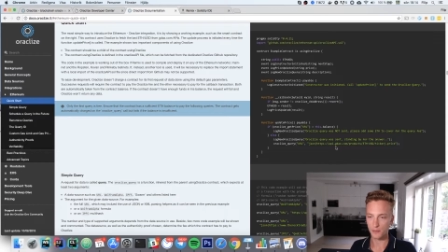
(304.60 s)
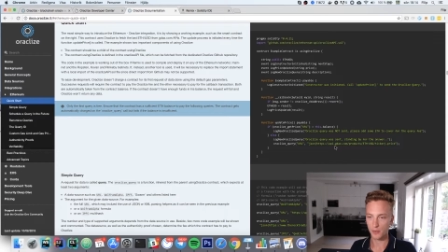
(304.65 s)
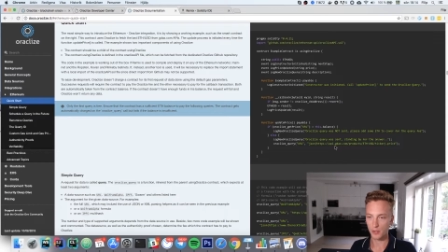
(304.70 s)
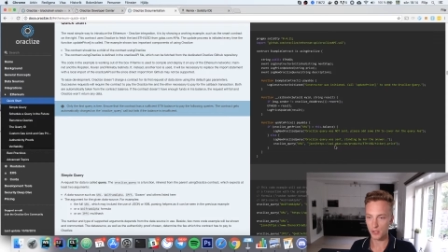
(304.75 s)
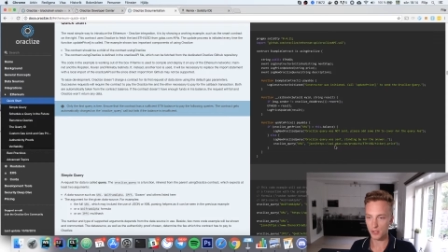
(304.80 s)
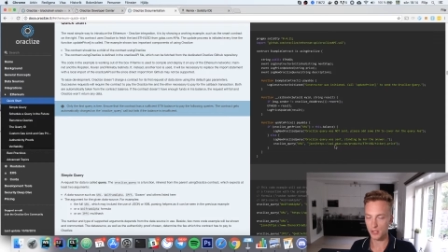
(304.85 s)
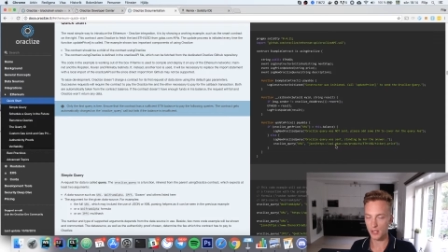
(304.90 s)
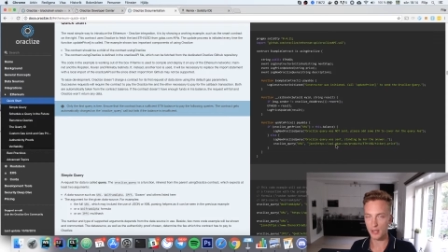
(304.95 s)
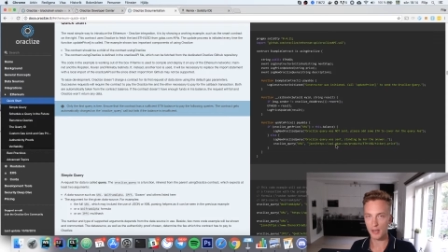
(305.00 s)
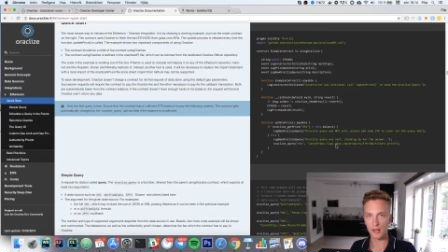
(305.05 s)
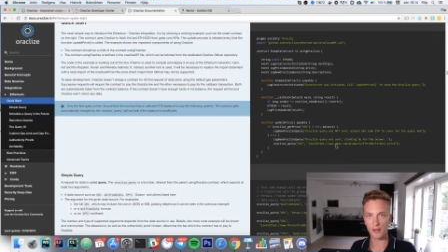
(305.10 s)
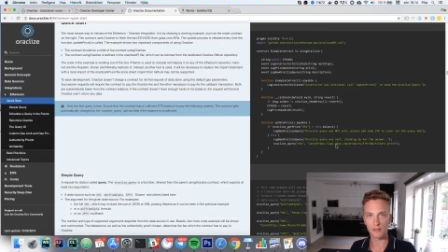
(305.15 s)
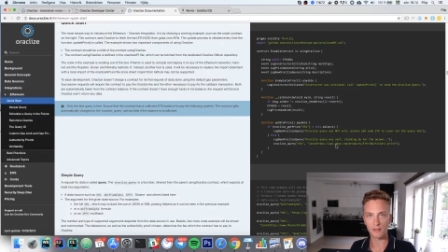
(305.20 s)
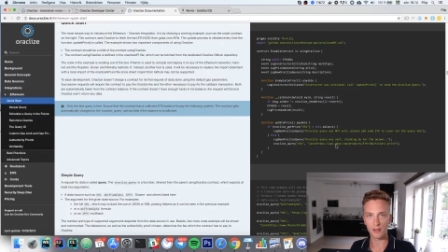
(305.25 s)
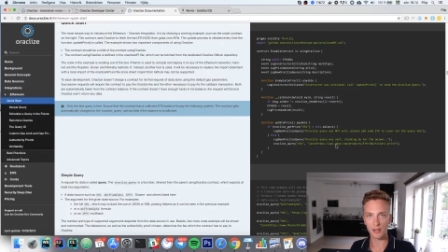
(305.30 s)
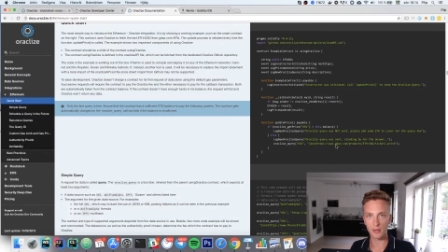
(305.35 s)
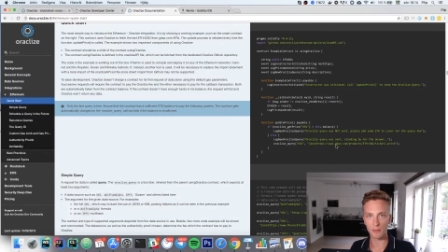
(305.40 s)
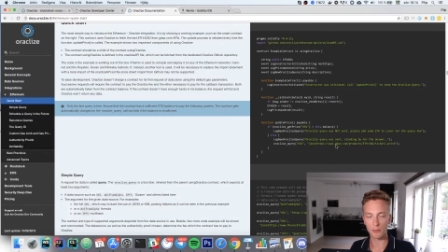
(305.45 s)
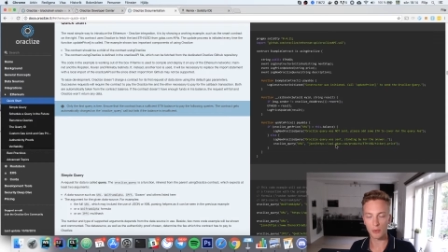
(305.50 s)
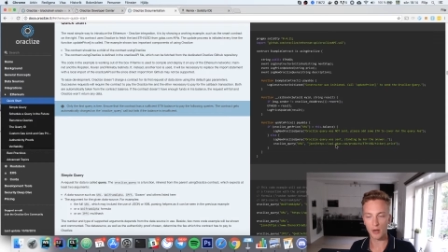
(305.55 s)
because they have
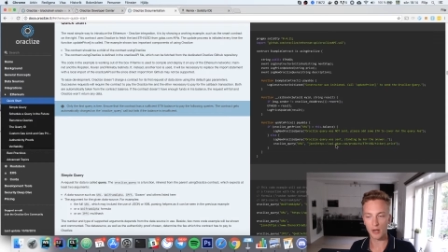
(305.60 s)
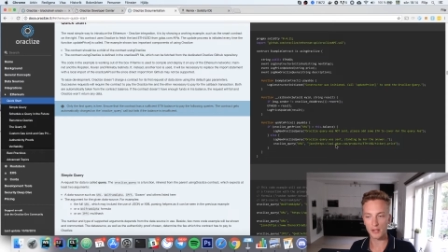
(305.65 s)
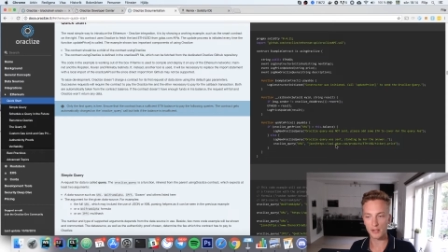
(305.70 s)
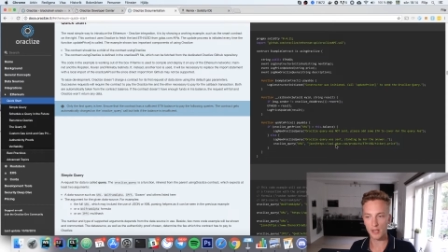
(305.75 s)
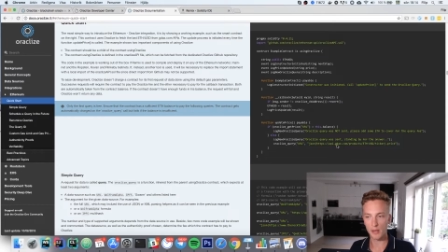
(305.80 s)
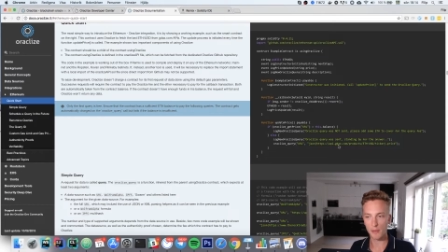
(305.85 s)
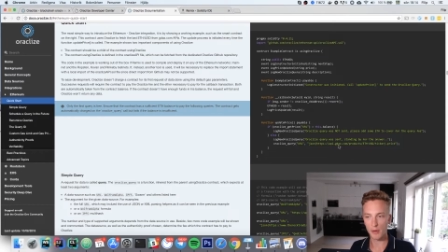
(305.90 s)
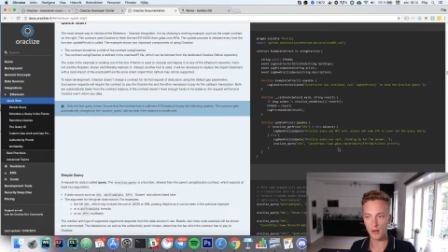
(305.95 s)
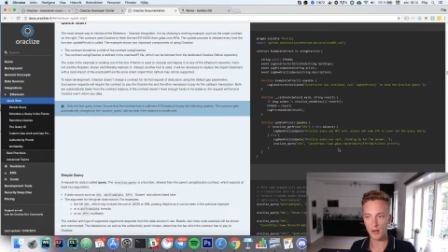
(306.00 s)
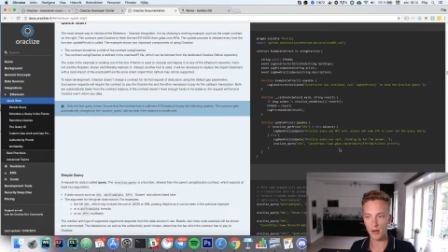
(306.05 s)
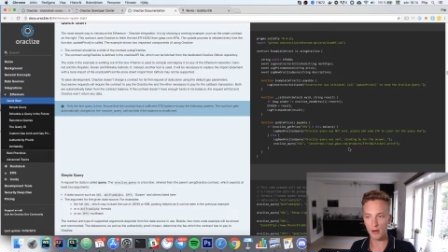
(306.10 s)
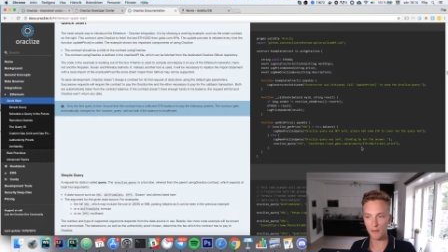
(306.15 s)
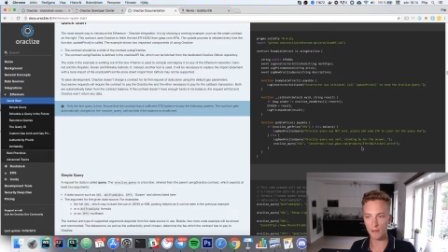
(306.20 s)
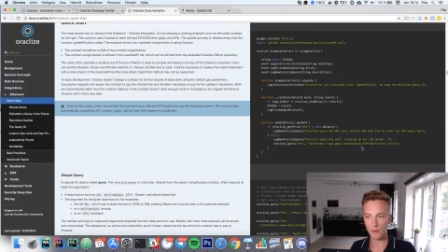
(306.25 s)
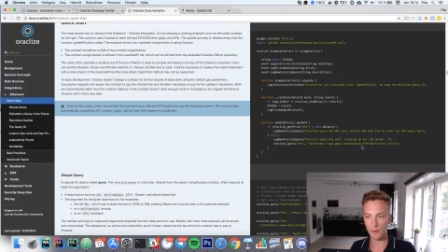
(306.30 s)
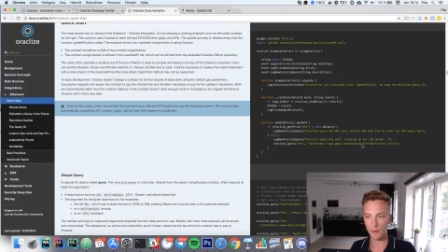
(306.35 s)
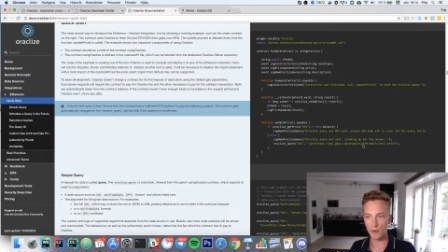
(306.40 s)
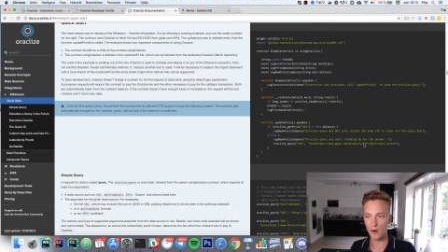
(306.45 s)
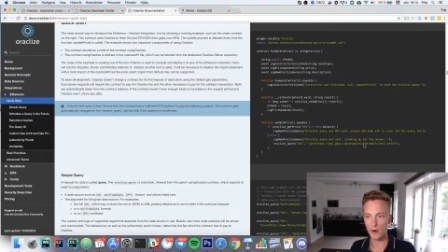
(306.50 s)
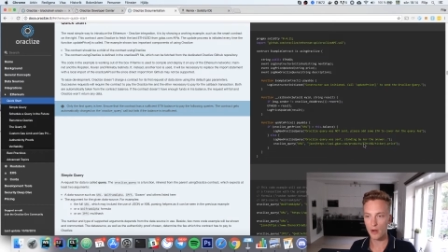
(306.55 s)
a price API
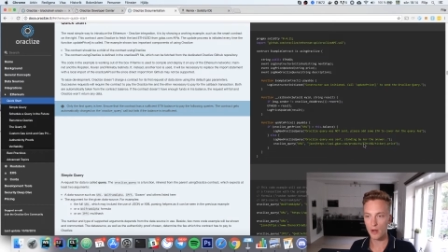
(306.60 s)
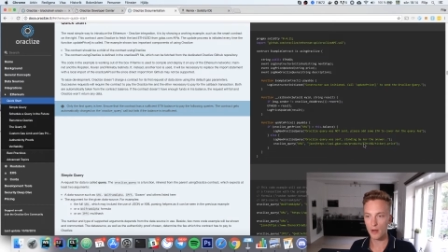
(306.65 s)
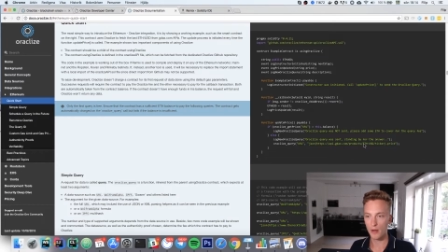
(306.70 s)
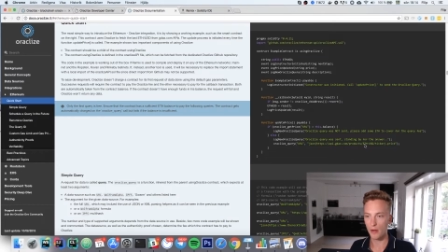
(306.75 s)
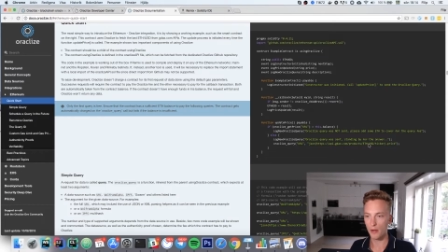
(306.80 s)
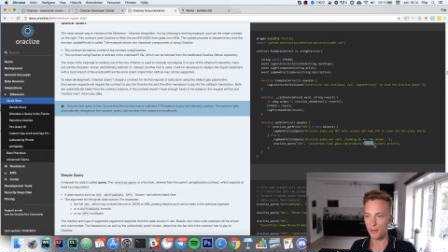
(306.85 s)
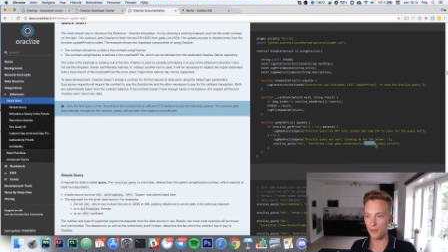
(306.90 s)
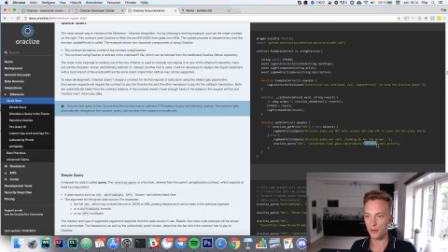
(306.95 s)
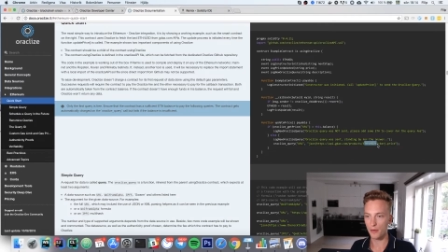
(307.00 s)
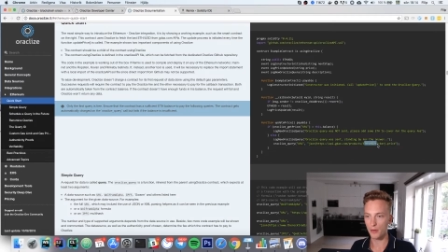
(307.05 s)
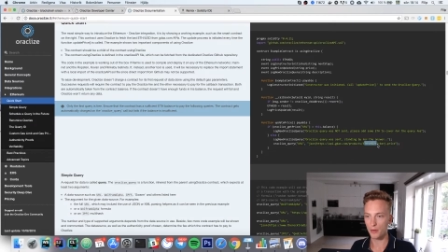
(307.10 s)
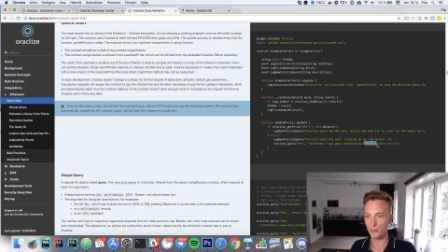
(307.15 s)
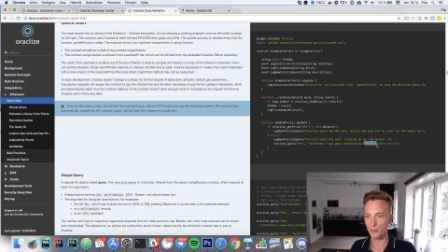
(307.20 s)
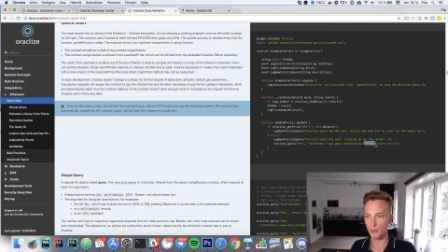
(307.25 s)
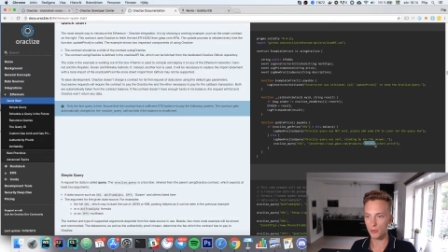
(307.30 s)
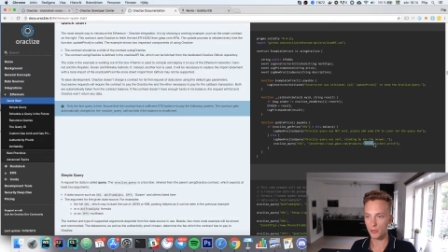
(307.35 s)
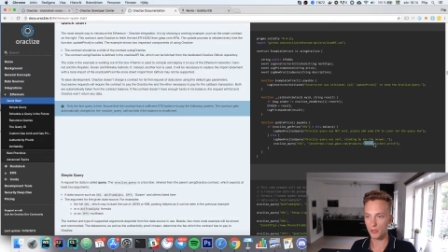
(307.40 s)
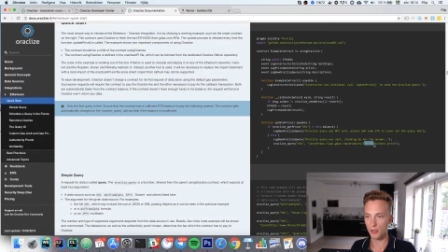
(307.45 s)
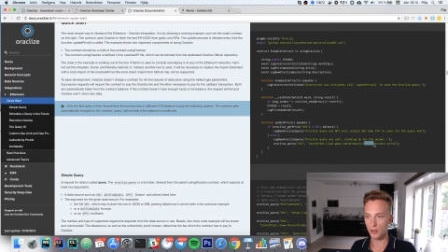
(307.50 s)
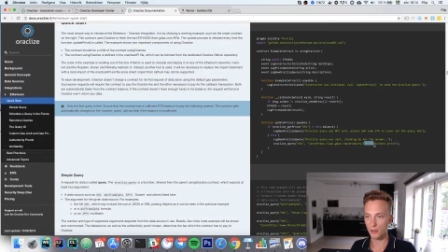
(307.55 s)
for Ethereum
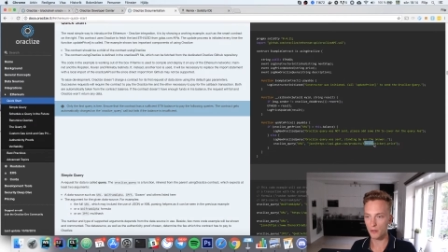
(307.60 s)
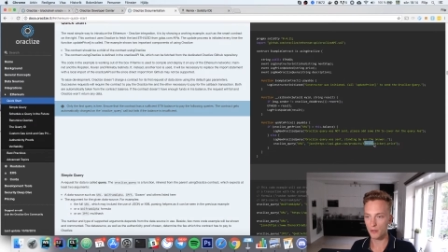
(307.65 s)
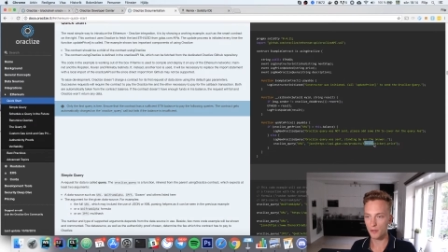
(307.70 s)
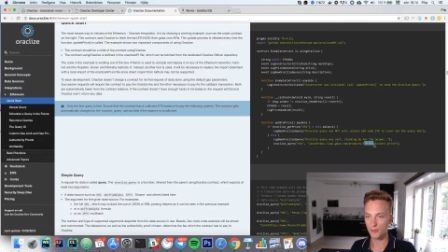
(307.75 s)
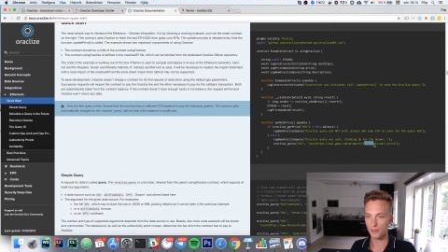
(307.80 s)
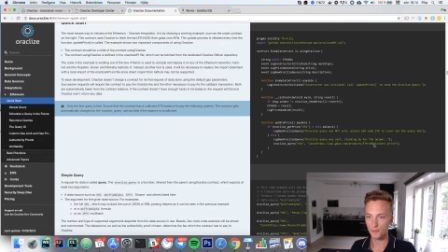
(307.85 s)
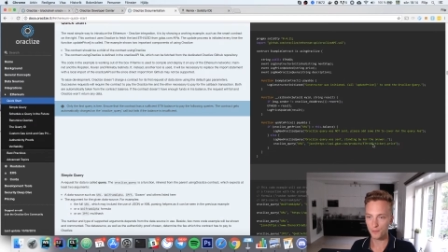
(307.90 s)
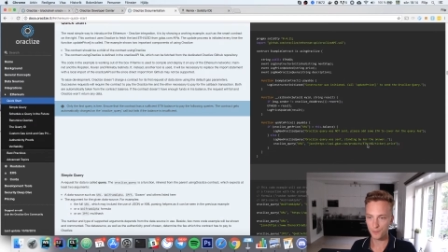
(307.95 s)
US dollar,